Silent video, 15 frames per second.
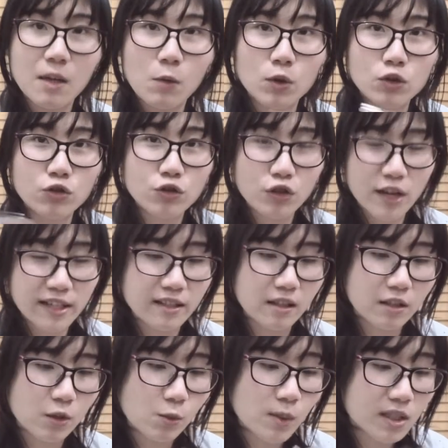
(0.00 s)
I want to try
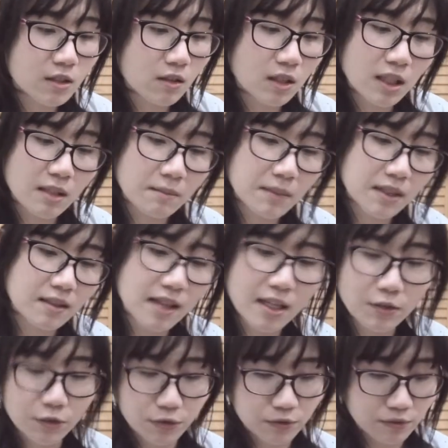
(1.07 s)
darker bits on him, but
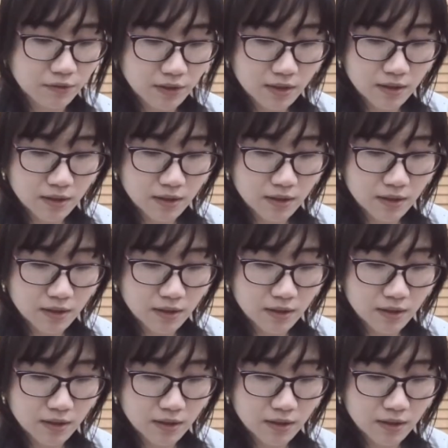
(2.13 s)
I don't know.